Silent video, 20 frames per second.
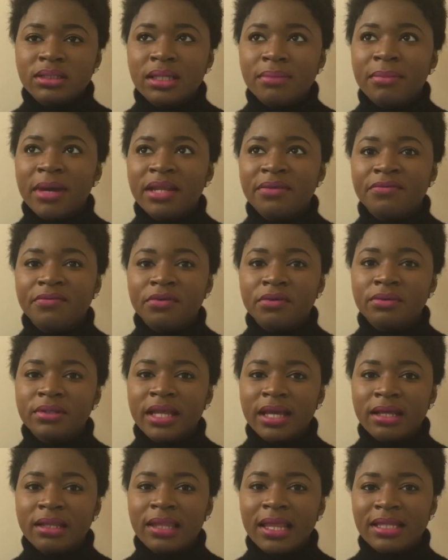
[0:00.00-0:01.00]
they might feel
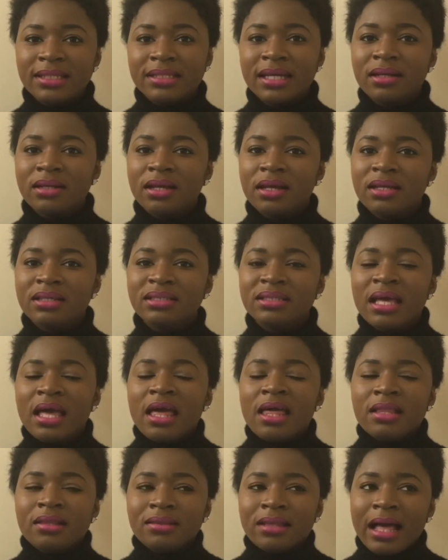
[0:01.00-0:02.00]
neglected, because
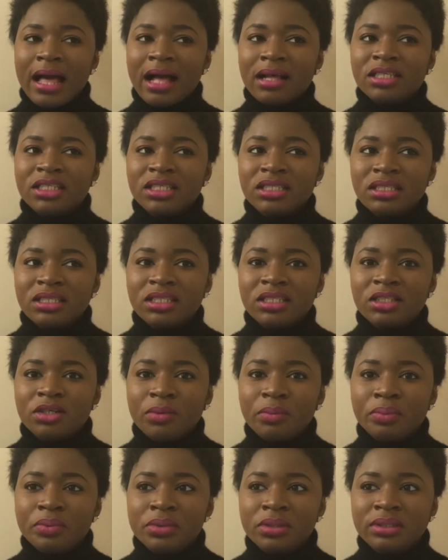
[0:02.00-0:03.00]
actually
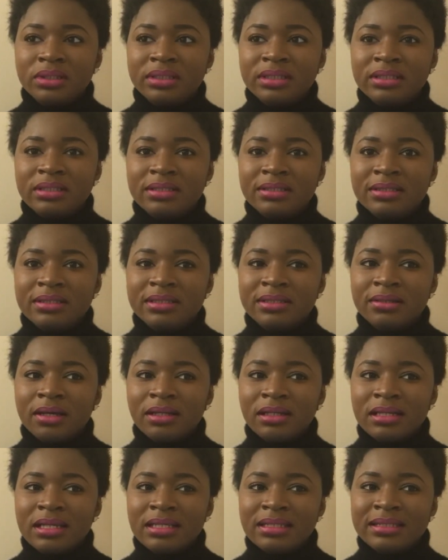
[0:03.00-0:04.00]
your book
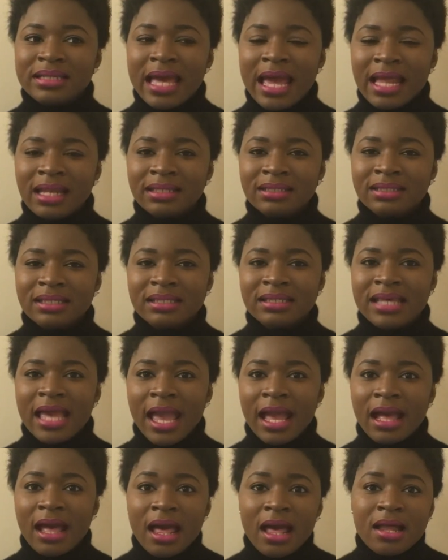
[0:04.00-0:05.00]
suddenly tends to
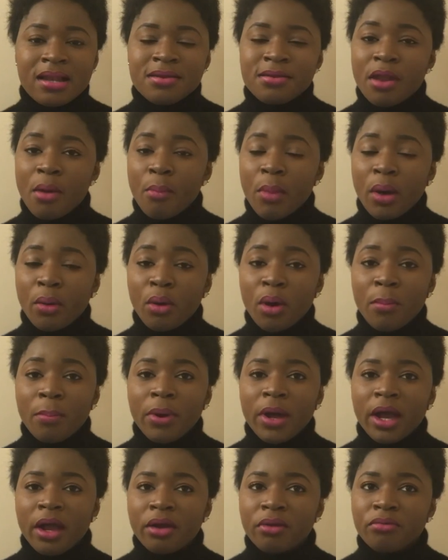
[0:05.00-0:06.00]
take number one
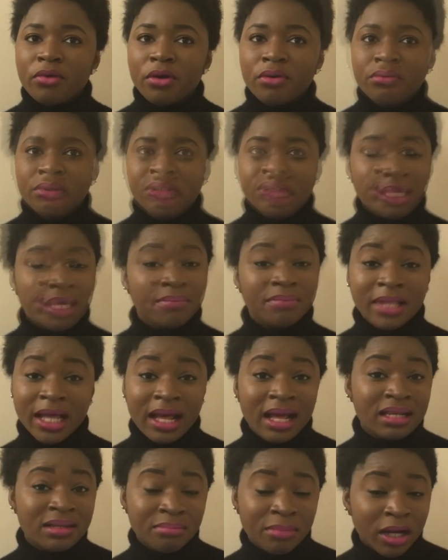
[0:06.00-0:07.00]
priority. Keep
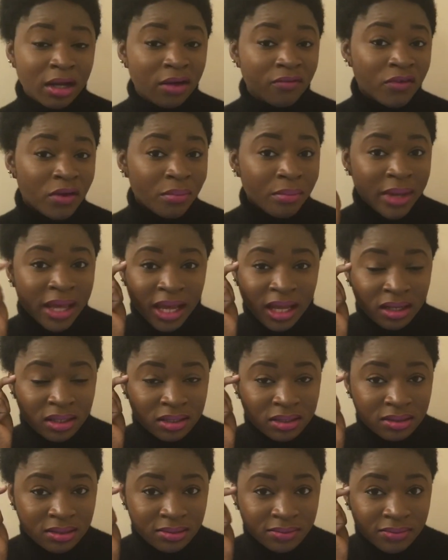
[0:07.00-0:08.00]
that at the back of your
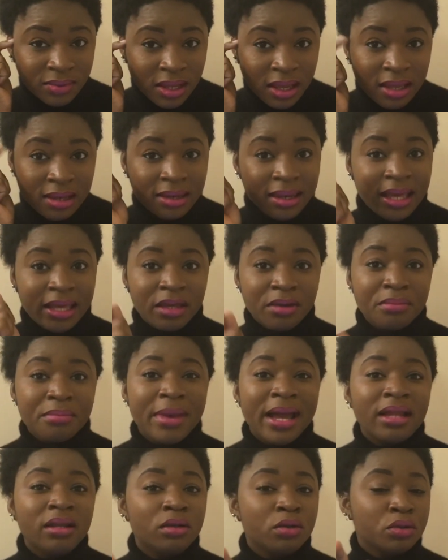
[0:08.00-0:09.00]
mind, that you
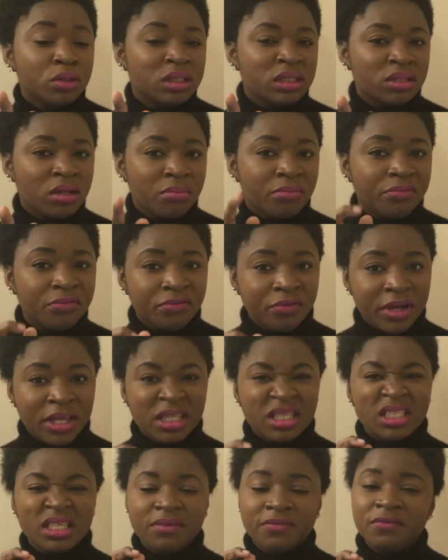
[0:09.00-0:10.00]
might lose some
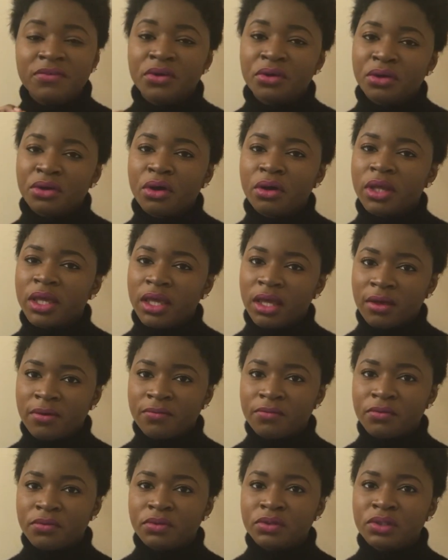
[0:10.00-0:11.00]
friends if you're not
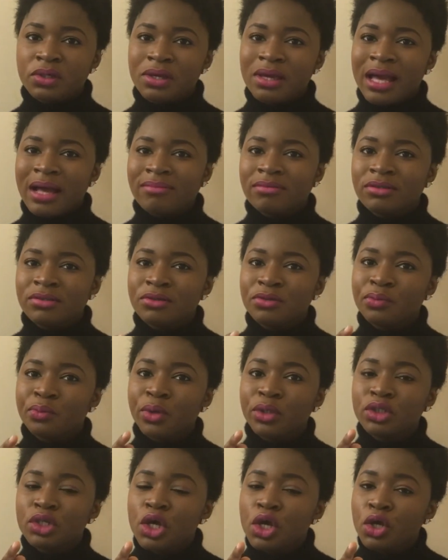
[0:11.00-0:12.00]
careful, so you have to know what